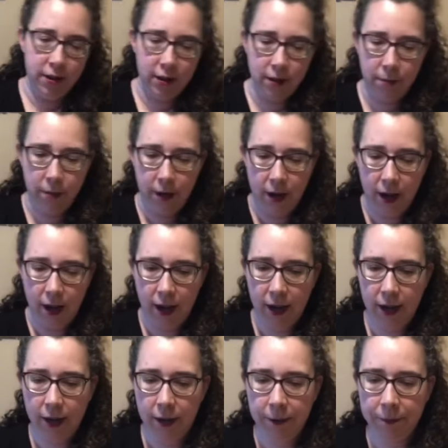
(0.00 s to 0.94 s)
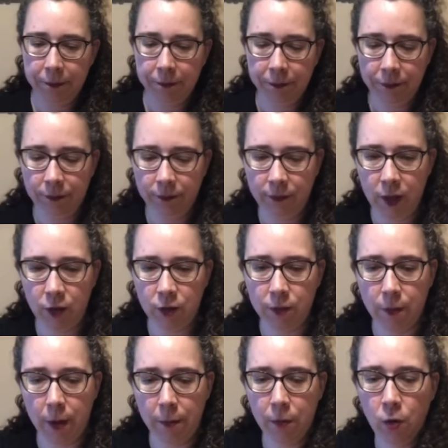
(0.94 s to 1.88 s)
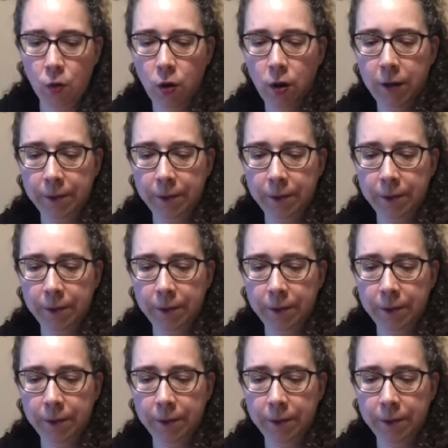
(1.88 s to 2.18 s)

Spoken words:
the bag. Use my bowl.